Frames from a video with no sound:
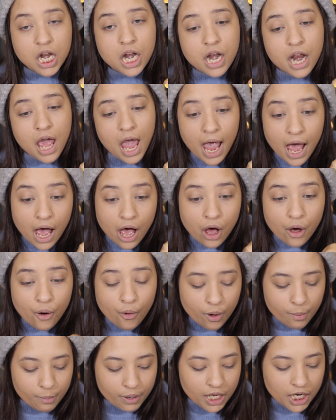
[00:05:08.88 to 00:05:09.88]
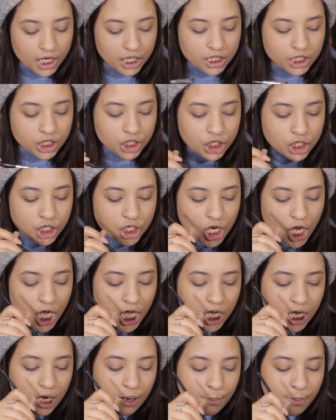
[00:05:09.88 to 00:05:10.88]
Now I'm gonna
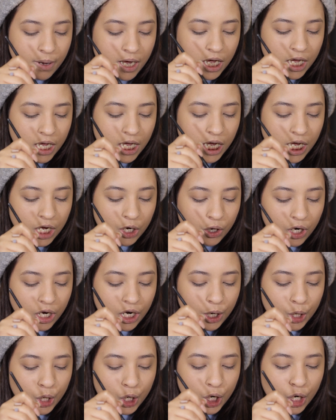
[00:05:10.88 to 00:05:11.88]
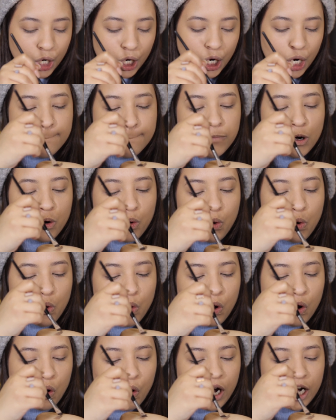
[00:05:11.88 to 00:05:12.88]
take my angular
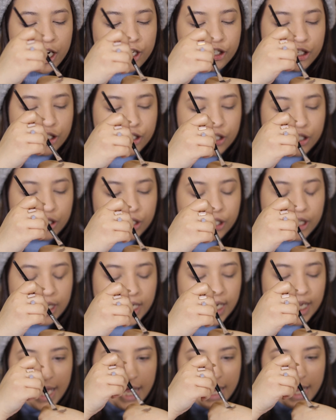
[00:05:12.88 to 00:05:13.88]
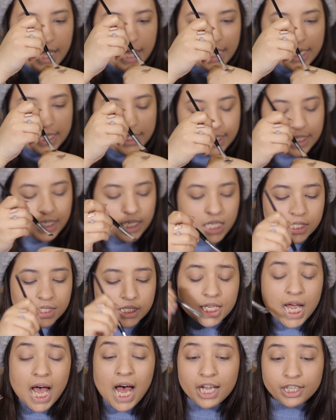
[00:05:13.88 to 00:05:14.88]
brush and
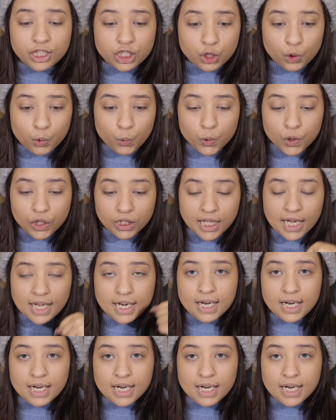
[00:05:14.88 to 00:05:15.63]
start to work that